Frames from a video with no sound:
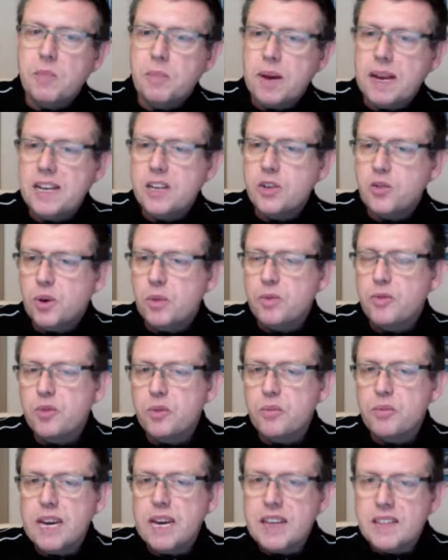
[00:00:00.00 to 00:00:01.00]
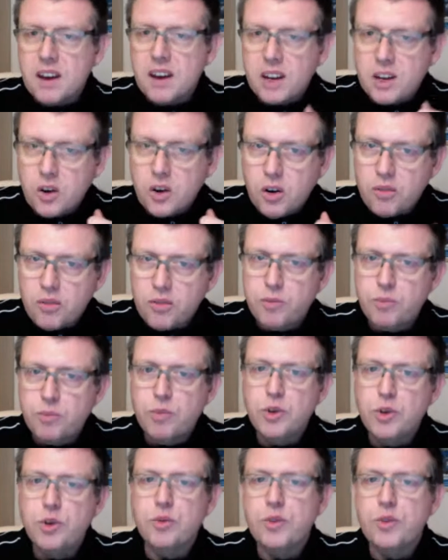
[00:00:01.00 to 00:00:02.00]
penny dropped for me that I got
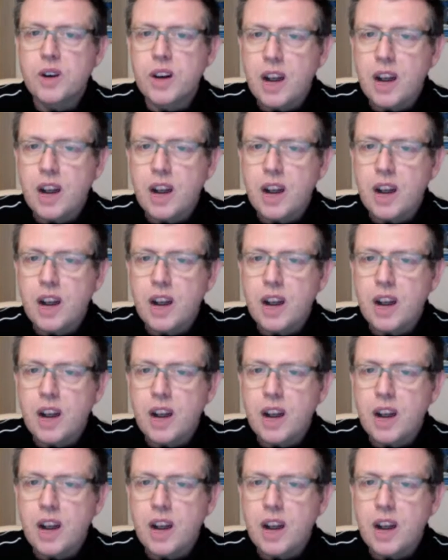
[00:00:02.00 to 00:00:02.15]
moved